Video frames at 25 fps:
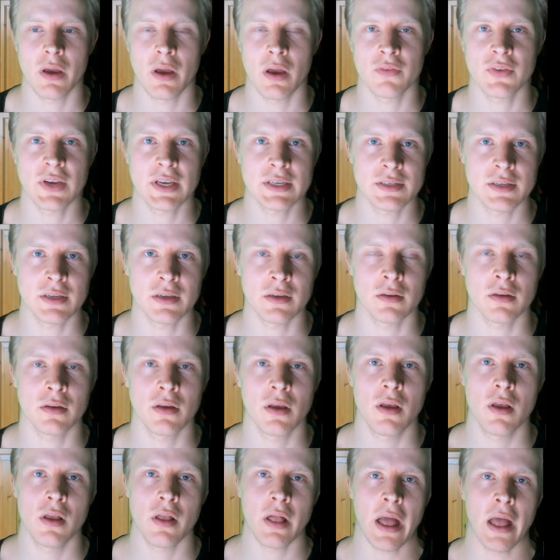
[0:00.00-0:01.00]
fasting,
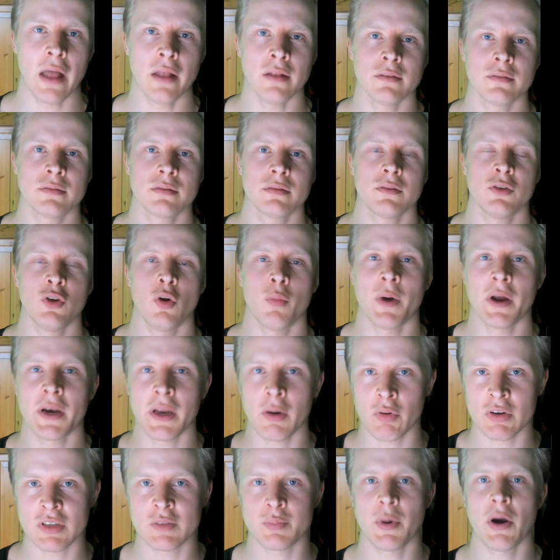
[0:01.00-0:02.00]
and your
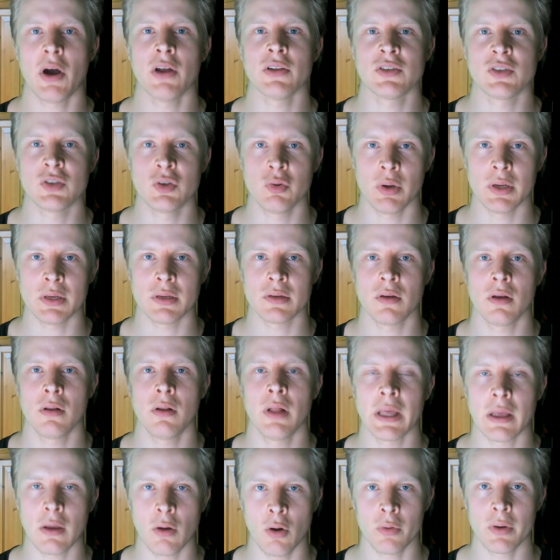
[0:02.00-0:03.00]
body responds to it
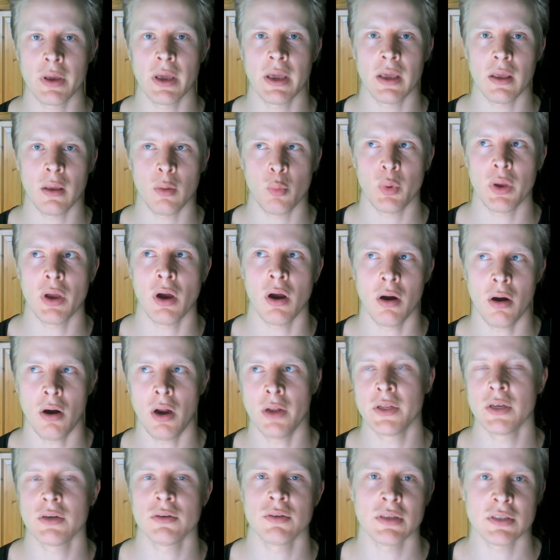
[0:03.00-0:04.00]
like, okay, we are
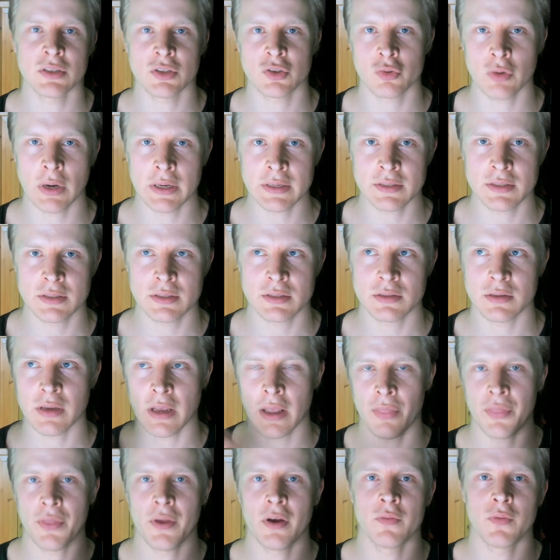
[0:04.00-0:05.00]
under this stress,
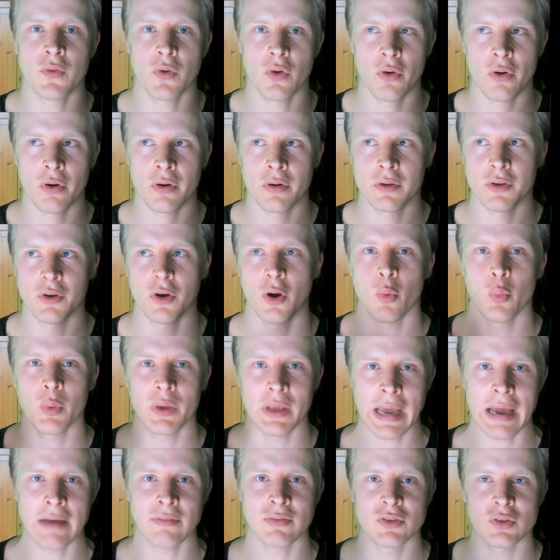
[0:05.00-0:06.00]
and therefore, you know,
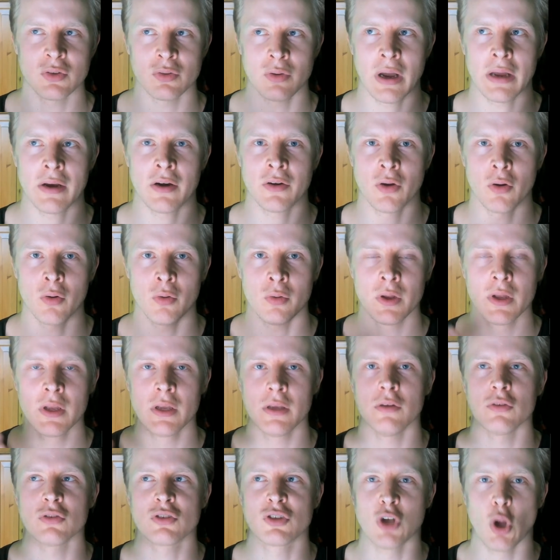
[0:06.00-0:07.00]
we have to, I don't know,
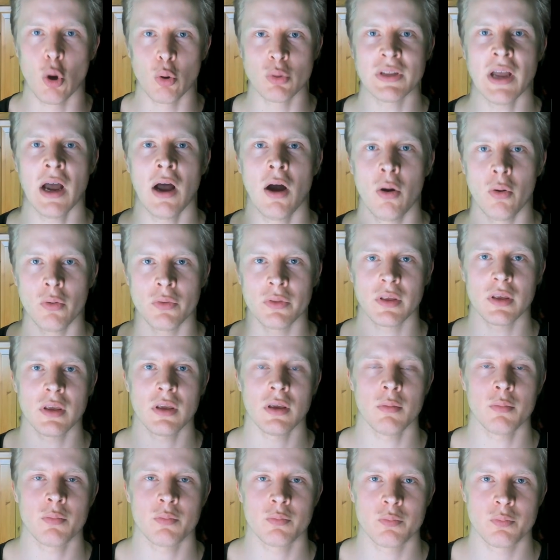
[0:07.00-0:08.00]
you know, slow down
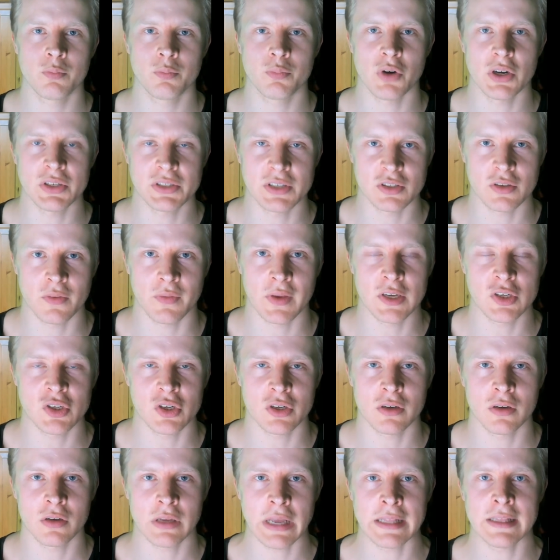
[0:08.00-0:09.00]
the process of
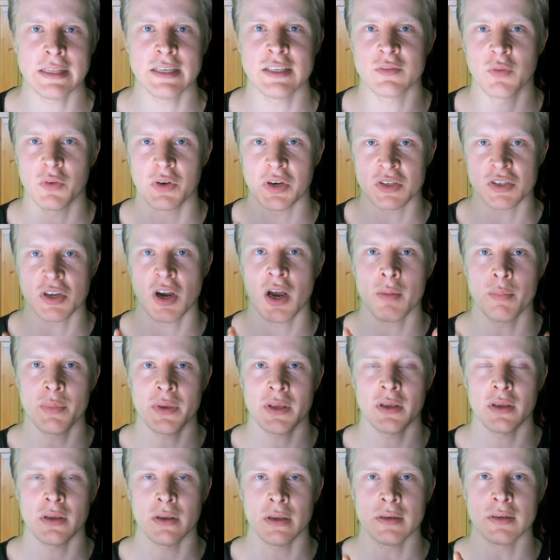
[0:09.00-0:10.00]
aging, at least for the time
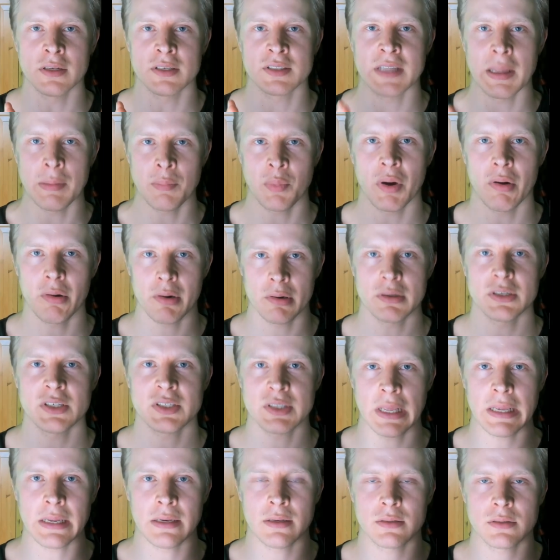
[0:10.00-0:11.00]
being, in this temporary
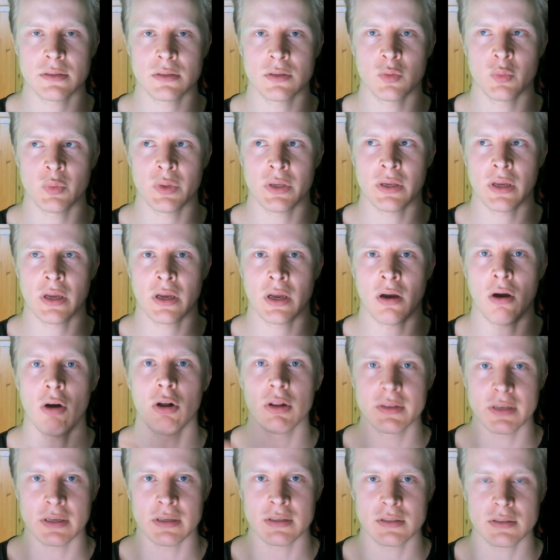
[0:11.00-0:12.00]
state. We
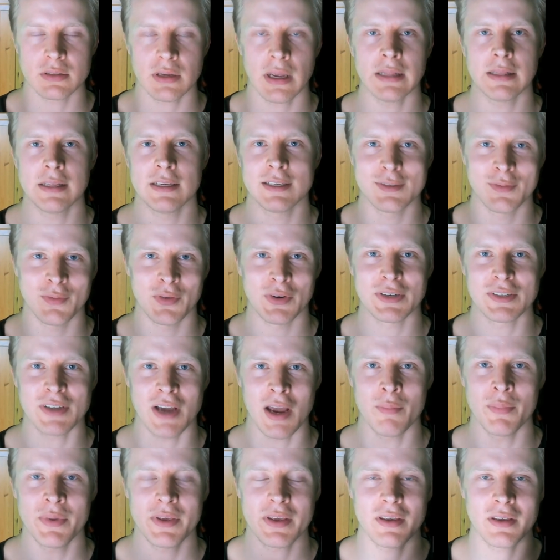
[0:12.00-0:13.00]
halt it, at least for the
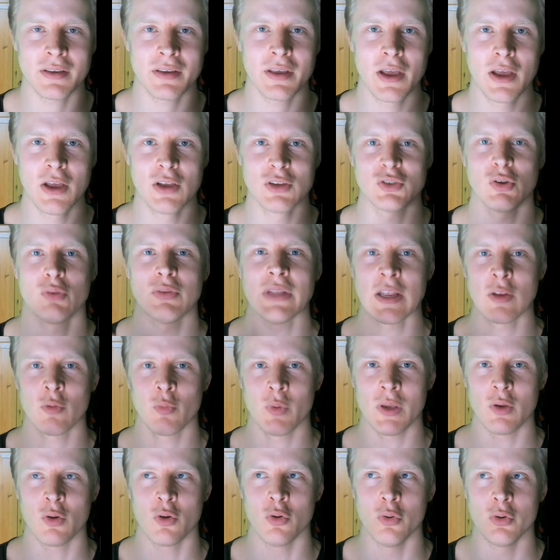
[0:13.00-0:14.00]
time being, so that
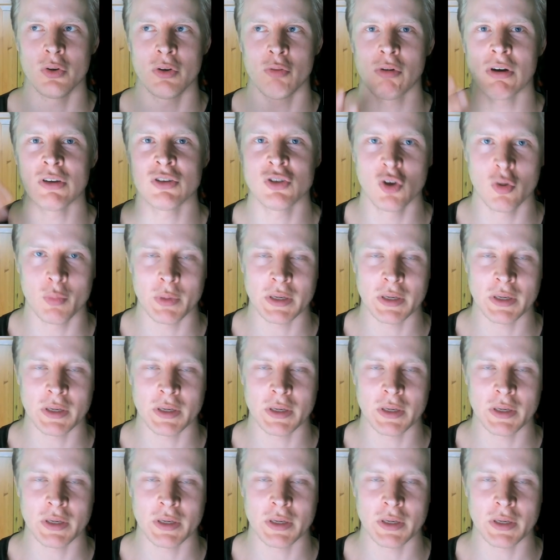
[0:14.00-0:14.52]
we could resume